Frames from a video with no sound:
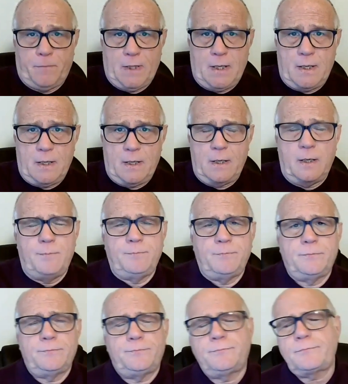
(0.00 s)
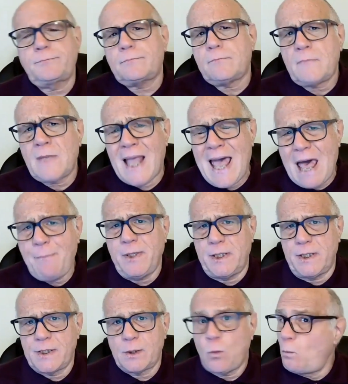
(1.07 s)

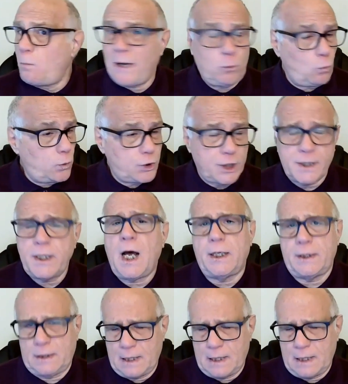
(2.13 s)
happiness, but which is not.